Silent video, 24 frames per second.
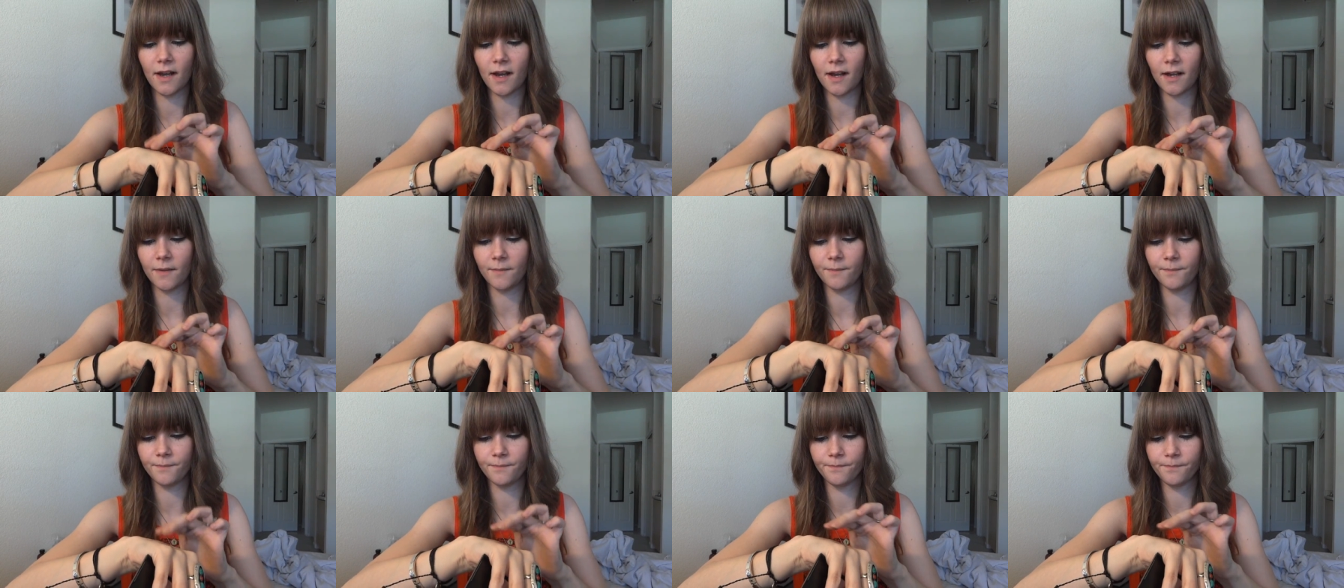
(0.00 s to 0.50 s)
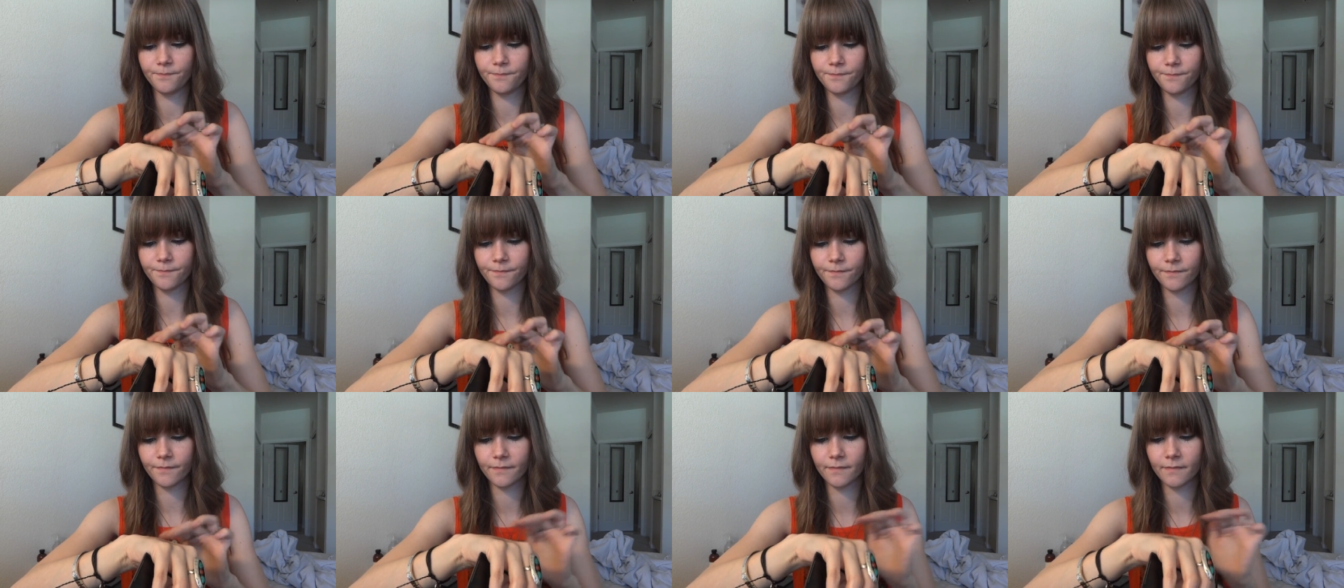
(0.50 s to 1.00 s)
Um,
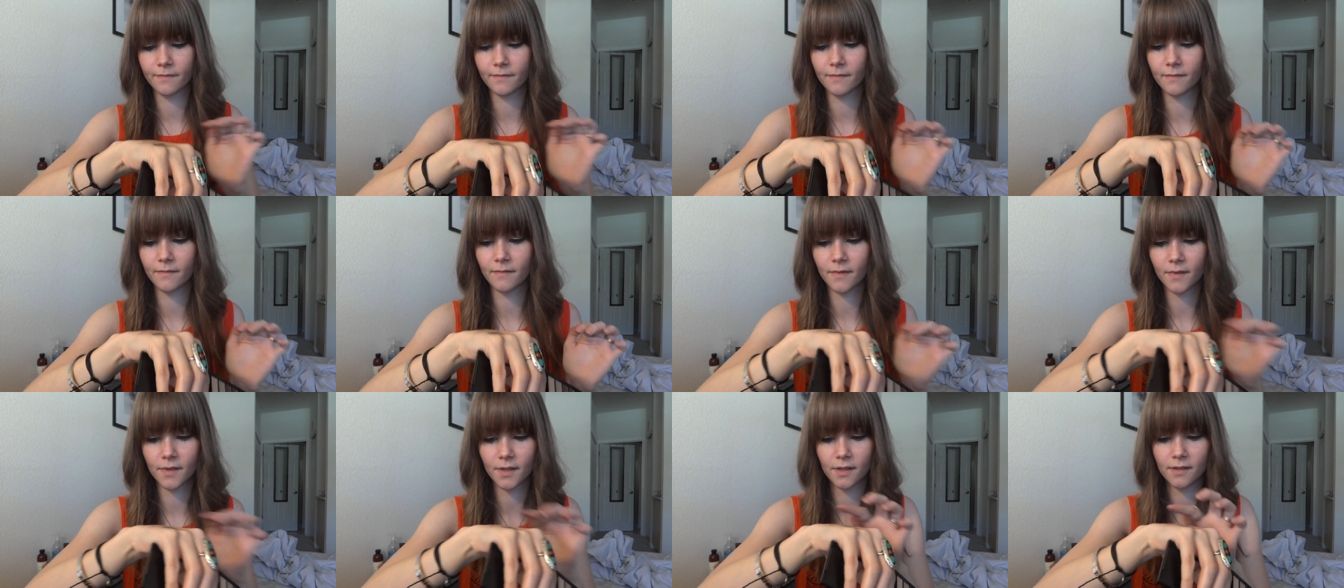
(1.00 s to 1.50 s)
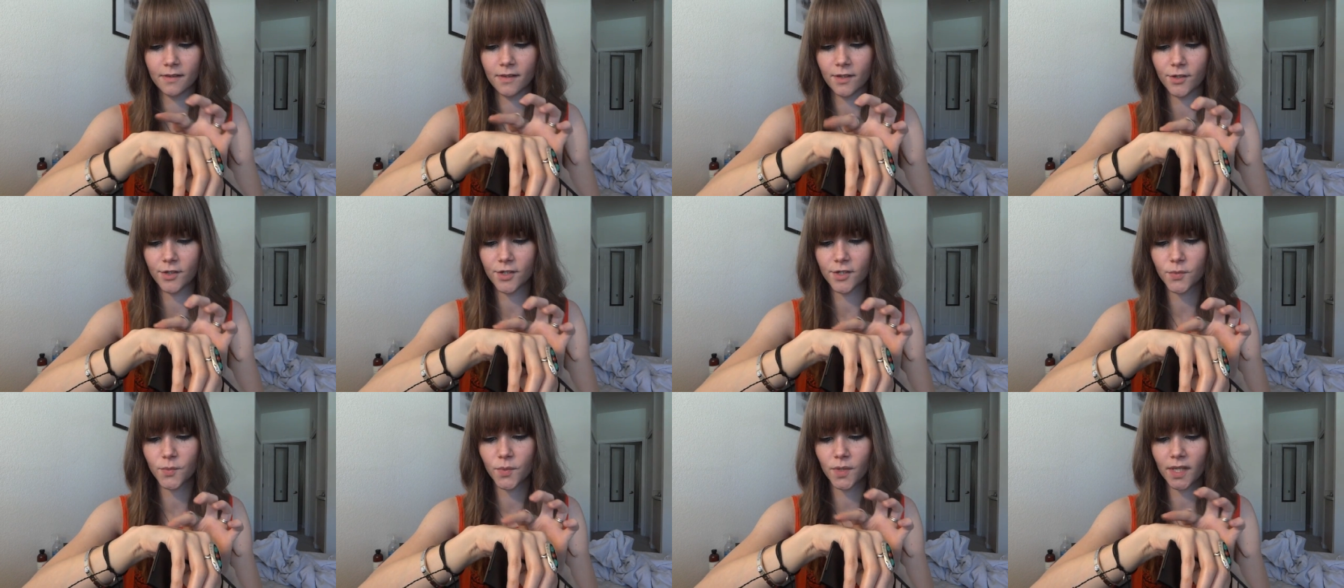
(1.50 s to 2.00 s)
they're
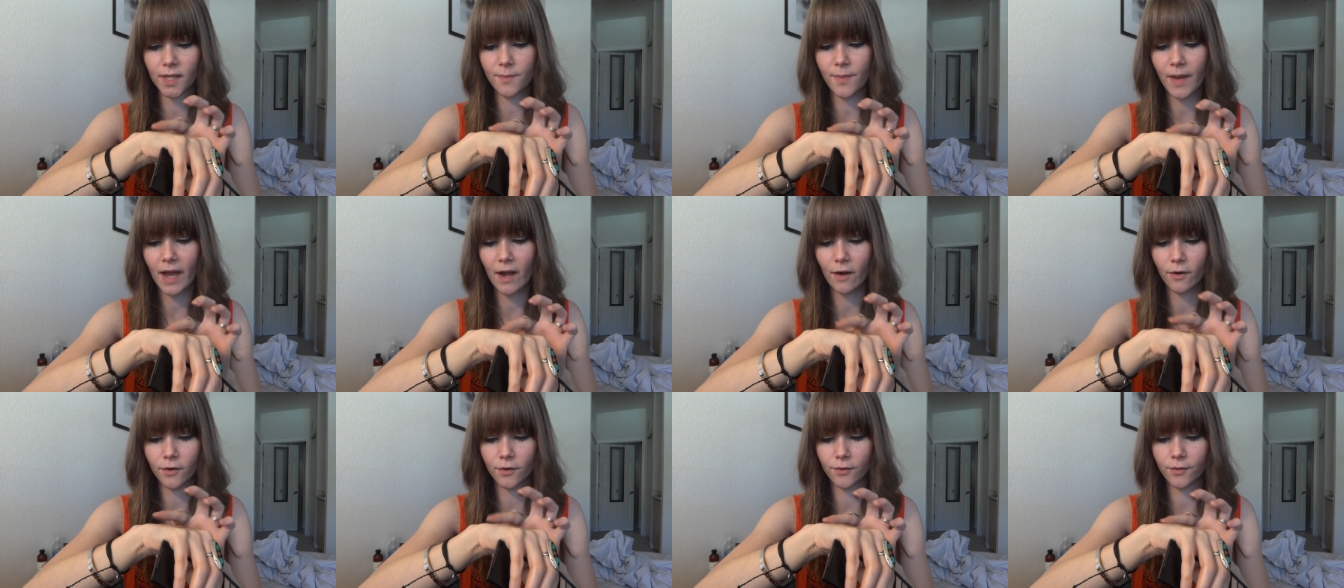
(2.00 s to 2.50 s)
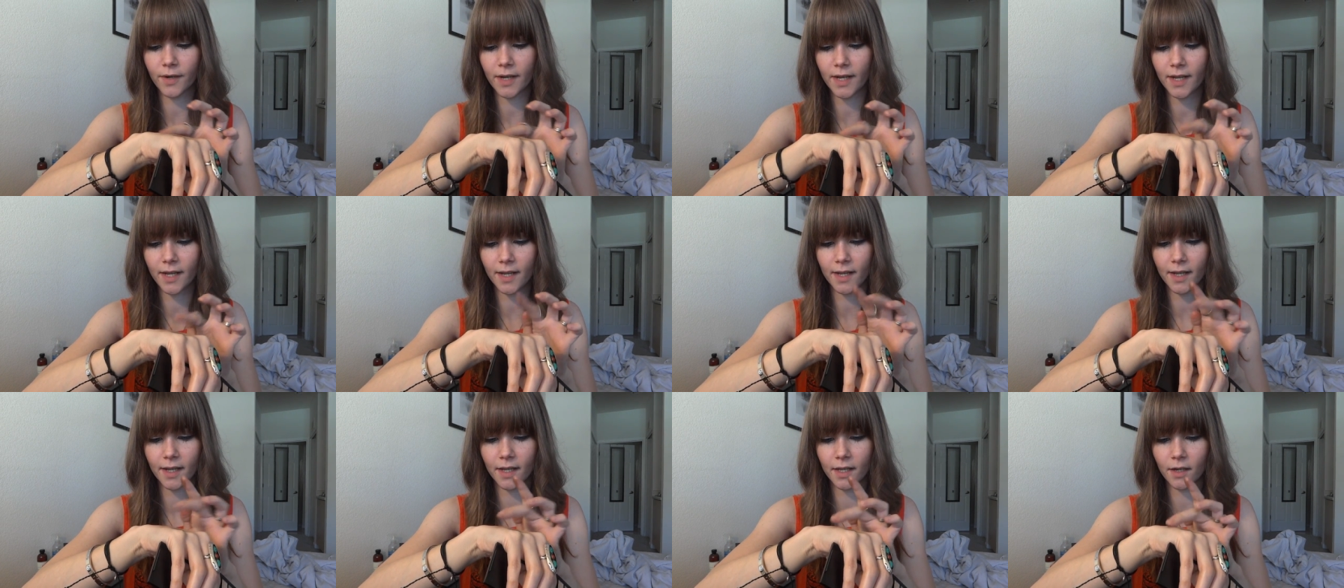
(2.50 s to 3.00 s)
just really
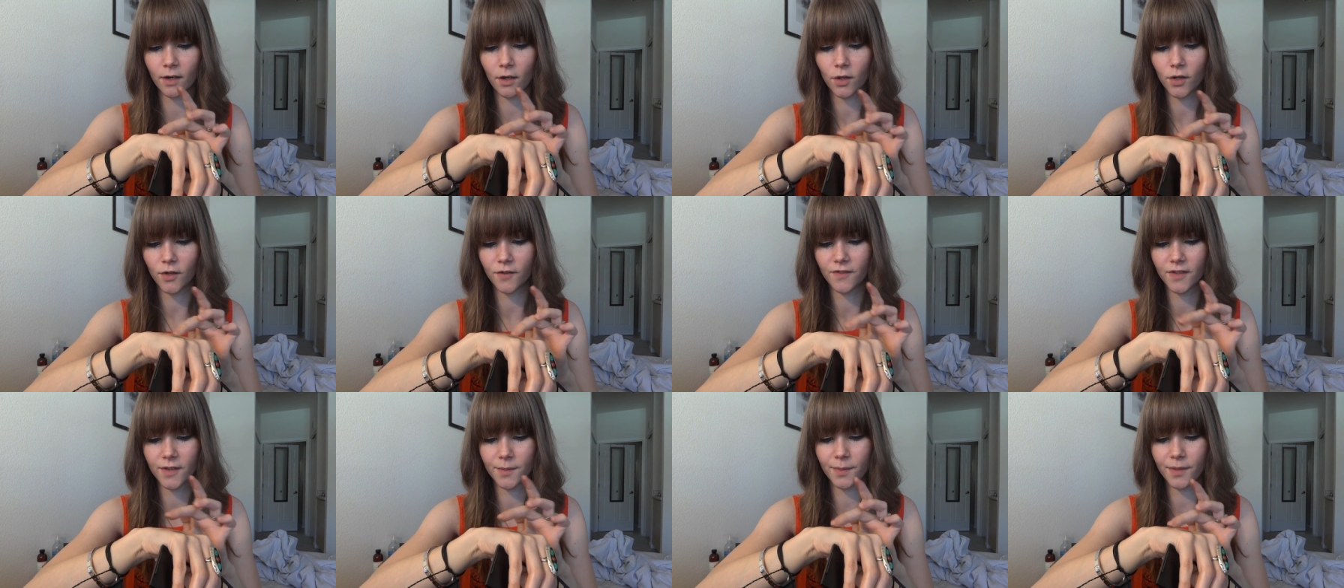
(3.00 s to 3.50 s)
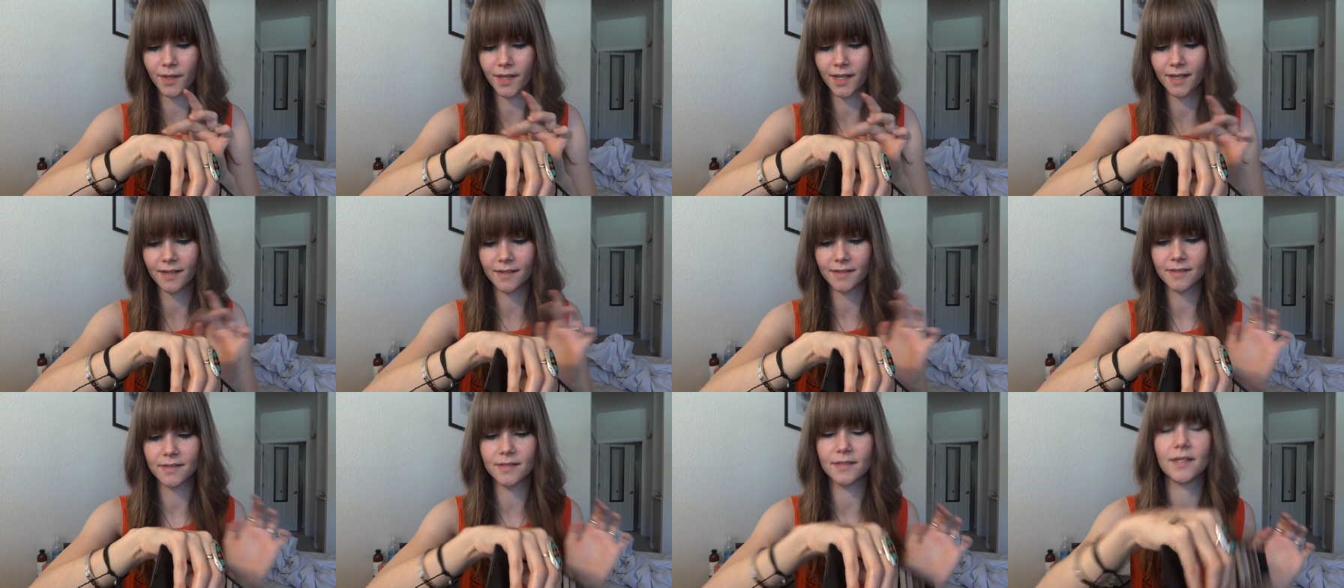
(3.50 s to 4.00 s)
powdery and get all over the
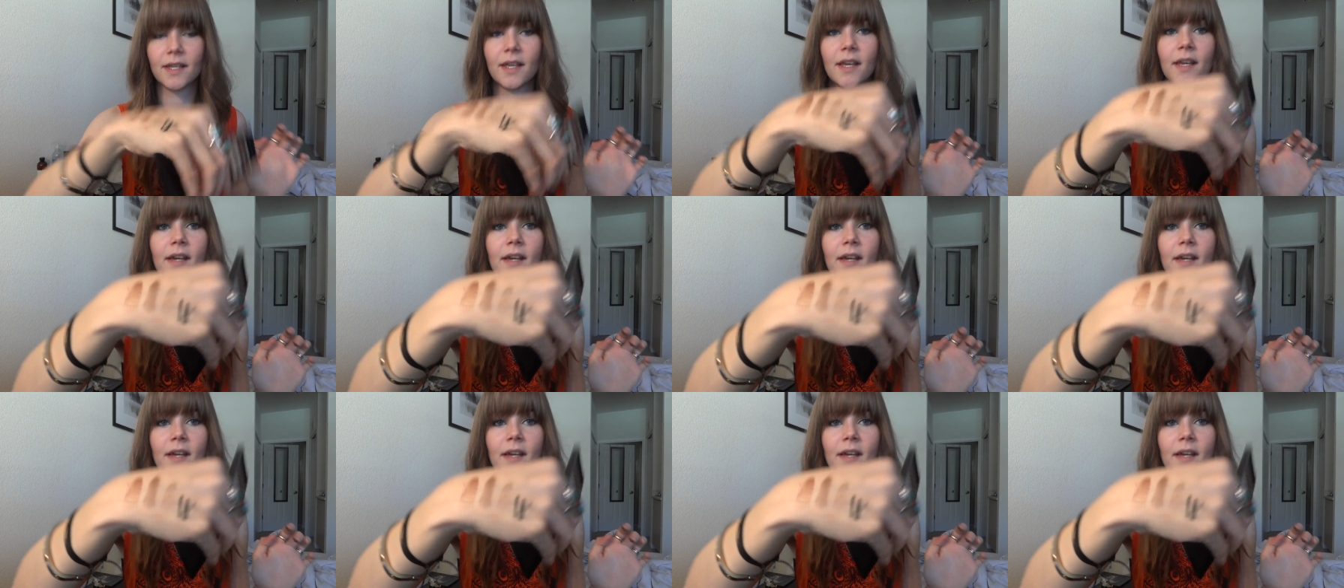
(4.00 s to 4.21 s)
place